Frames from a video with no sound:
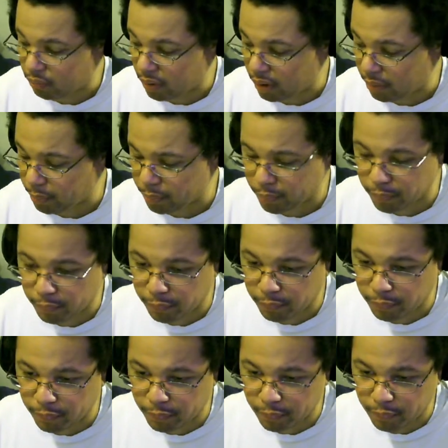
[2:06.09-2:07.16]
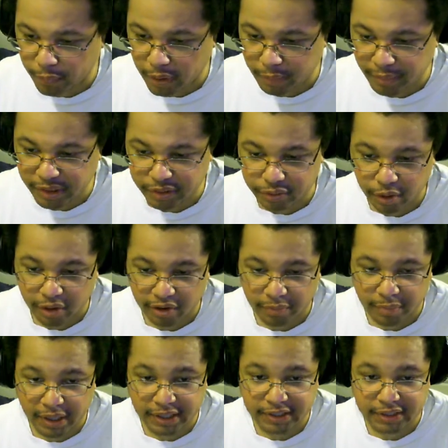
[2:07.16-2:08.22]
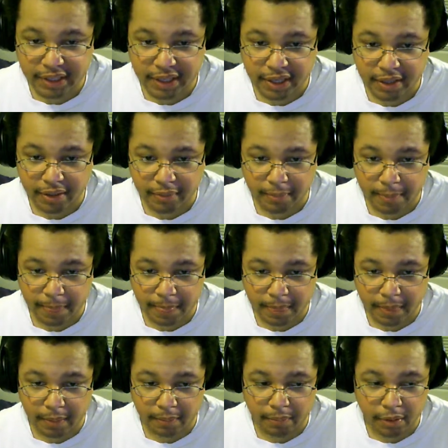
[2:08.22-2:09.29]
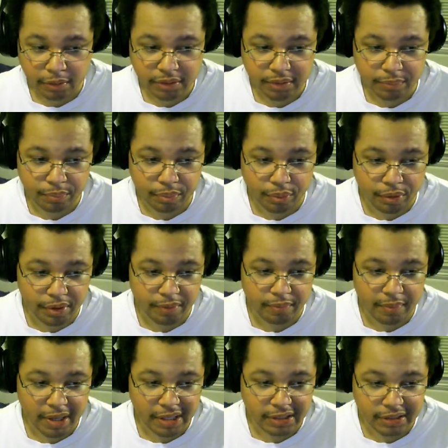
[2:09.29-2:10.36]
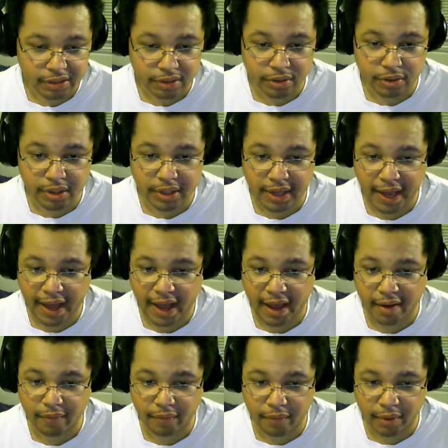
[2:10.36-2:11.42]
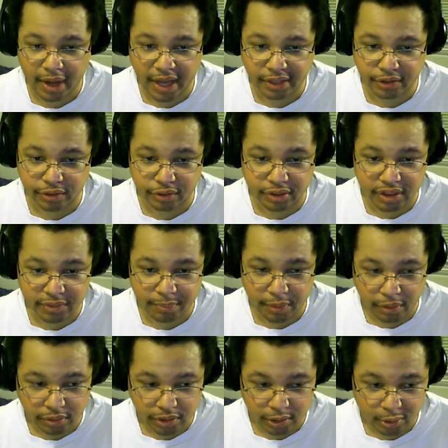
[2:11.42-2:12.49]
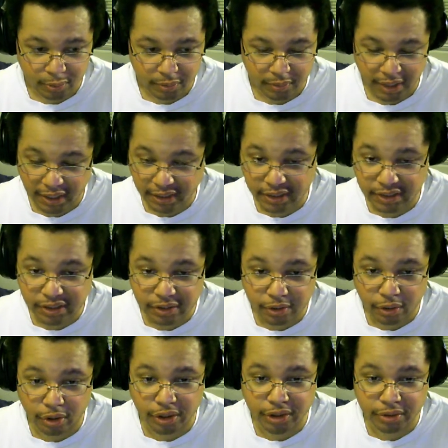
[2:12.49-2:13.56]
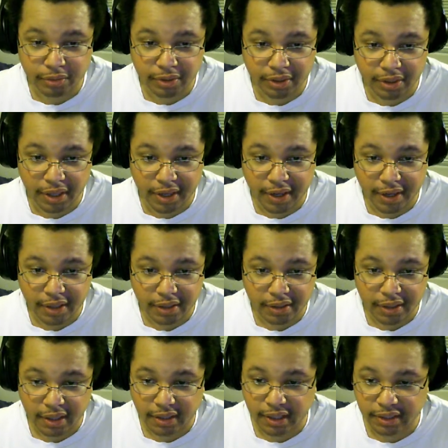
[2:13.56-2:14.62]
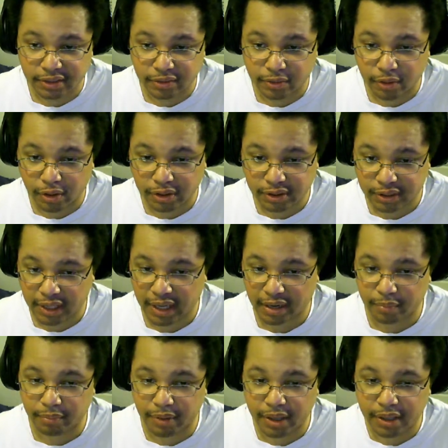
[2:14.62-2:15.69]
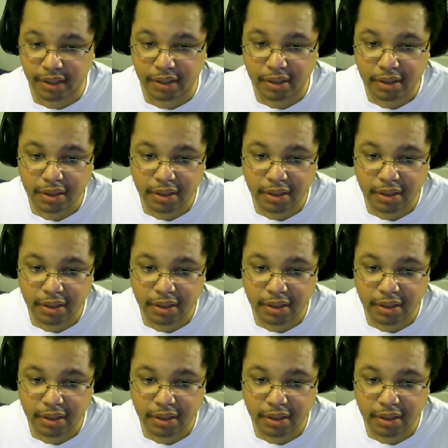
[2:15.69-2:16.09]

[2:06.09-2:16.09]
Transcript: Well, let me start off by saying the most important medicine you can have at your disposal that doesn't cost you a thing, that doesn't cost a lot of money,